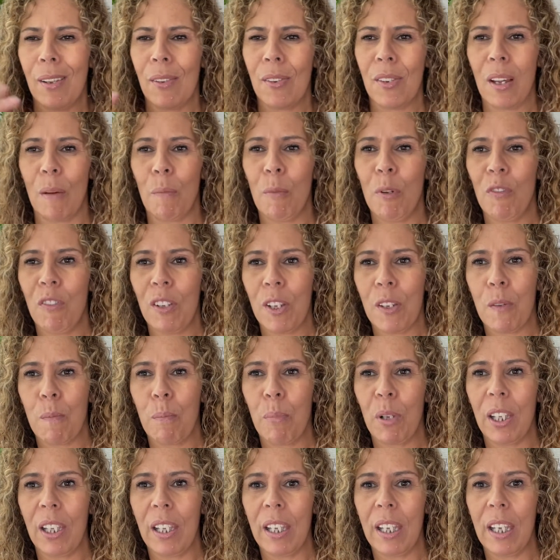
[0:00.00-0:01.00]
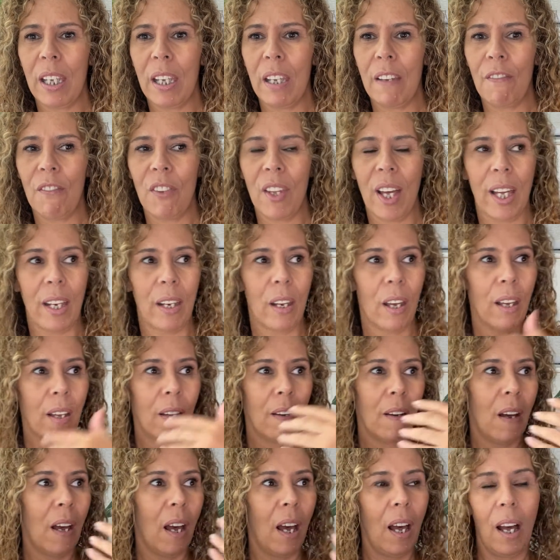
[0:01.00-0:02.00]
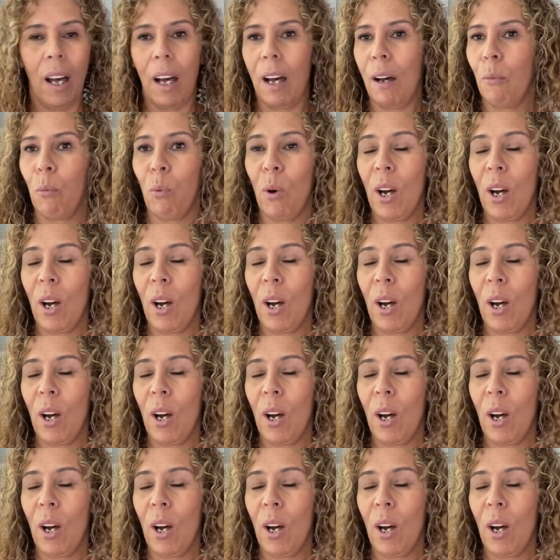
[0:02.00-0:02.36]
Some of us believe that uh,